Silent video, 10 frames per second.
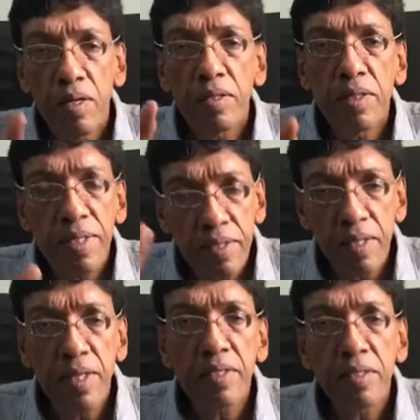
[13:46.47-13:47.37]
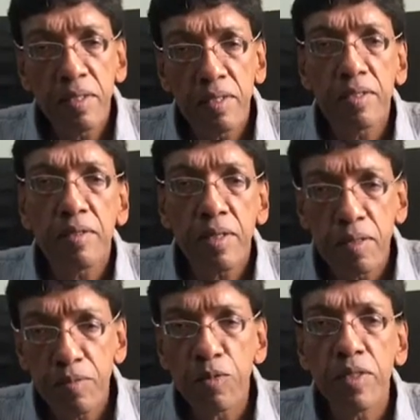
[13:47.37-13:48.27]
the international
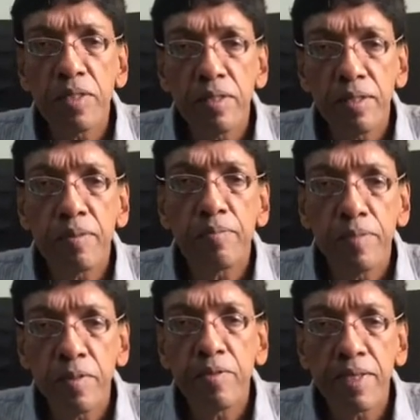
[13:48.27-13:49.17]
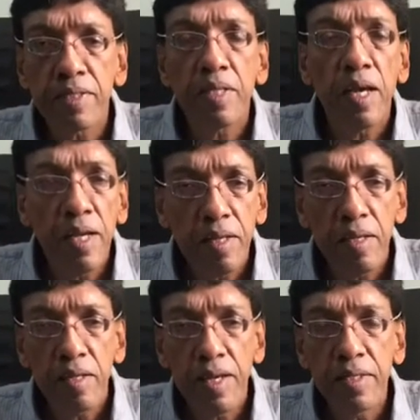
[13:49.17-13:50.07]
community, the ones the
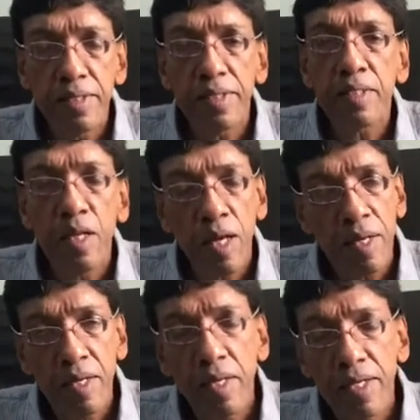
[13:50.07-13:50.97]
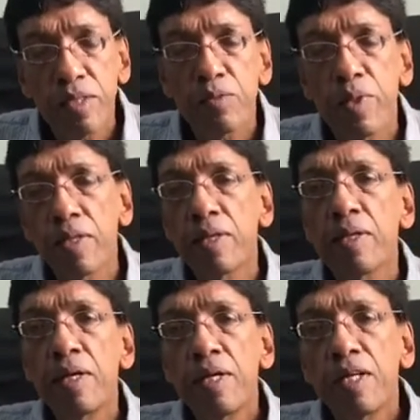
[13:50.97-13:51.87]
LTT had links with.
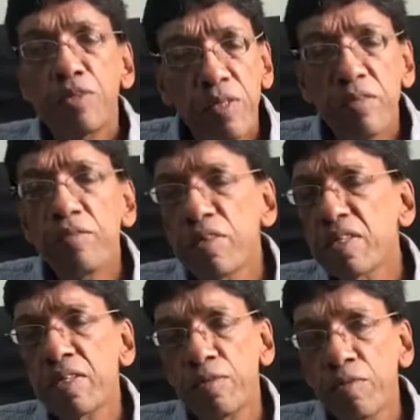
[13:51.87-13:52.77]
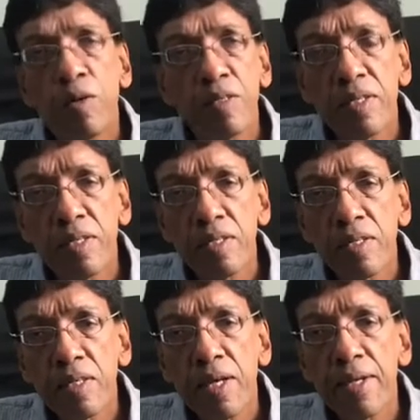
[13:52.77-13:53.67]
So they were very involved in it.
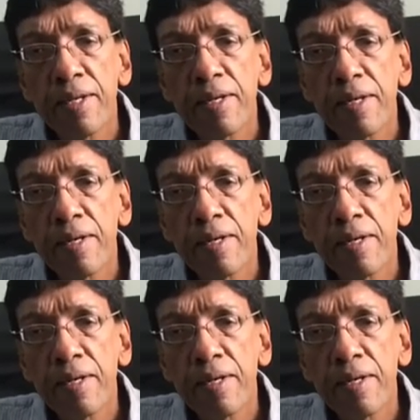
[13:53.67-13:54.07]
And